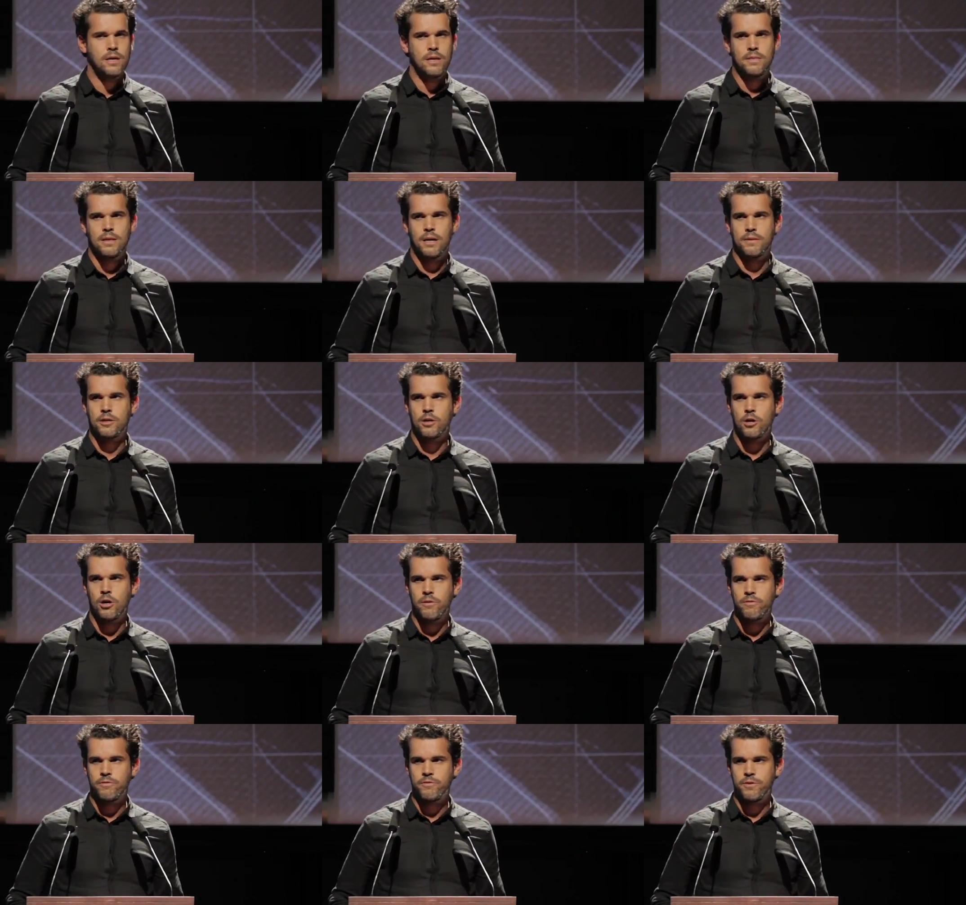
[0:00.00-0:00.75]
that
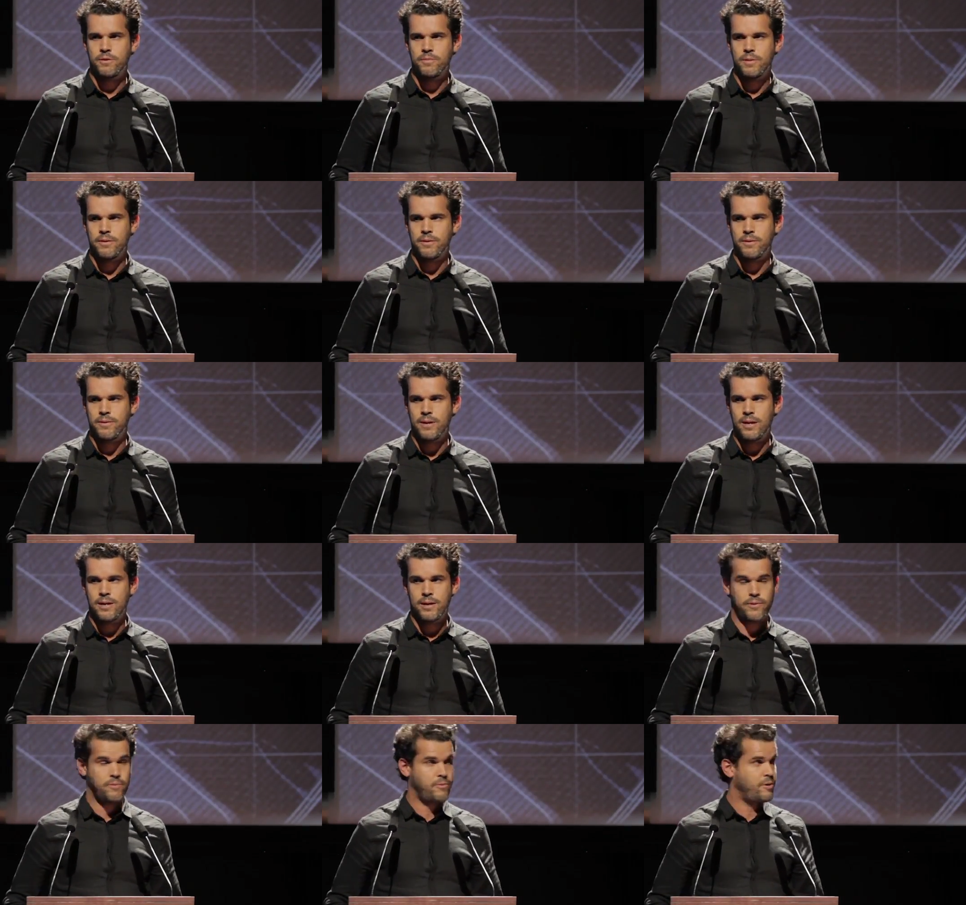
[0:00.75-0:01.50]
come from
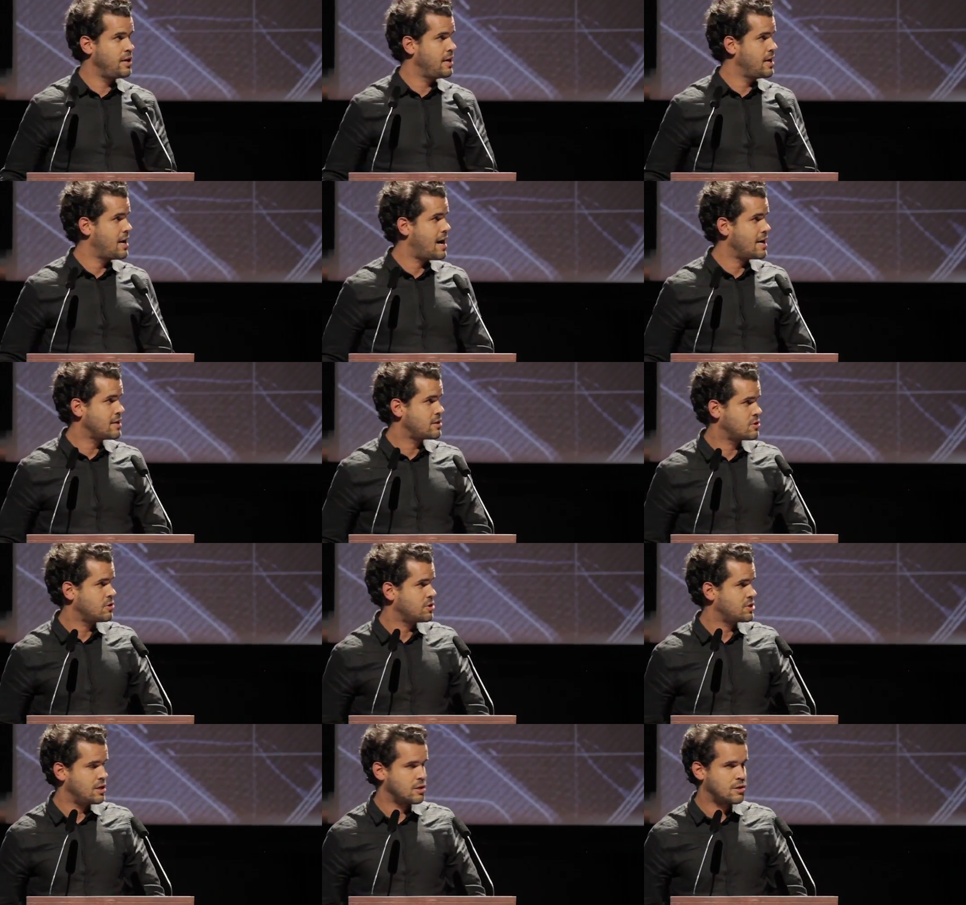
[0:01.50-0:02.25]
a really high social